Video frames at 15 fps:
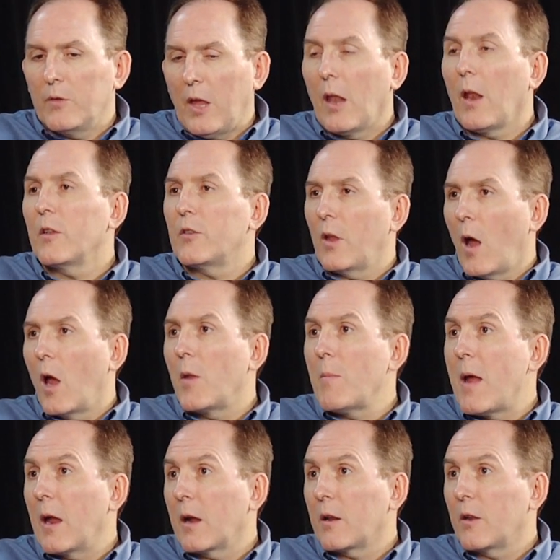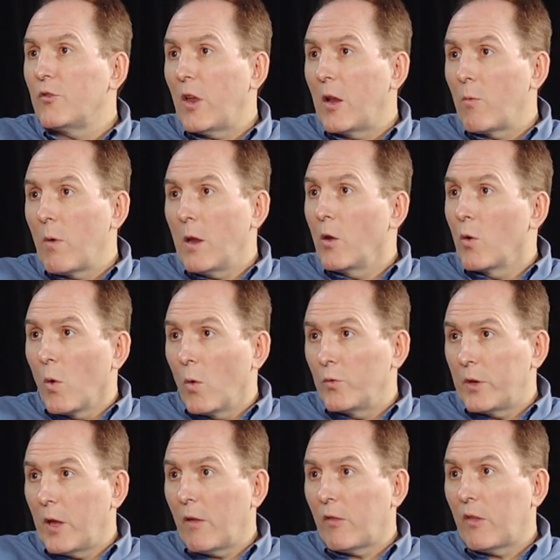tell it to automatically generate your
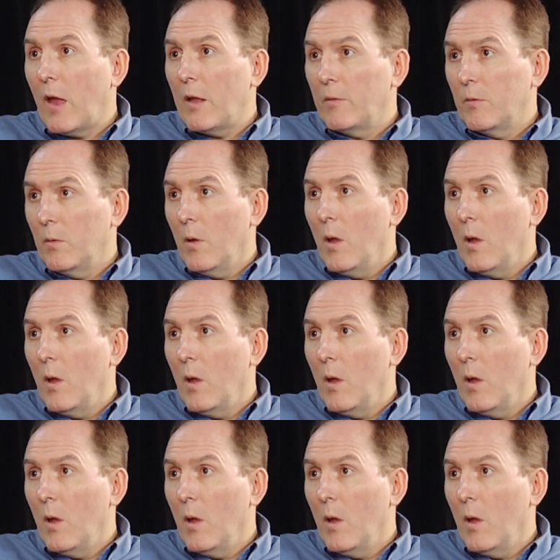own test set.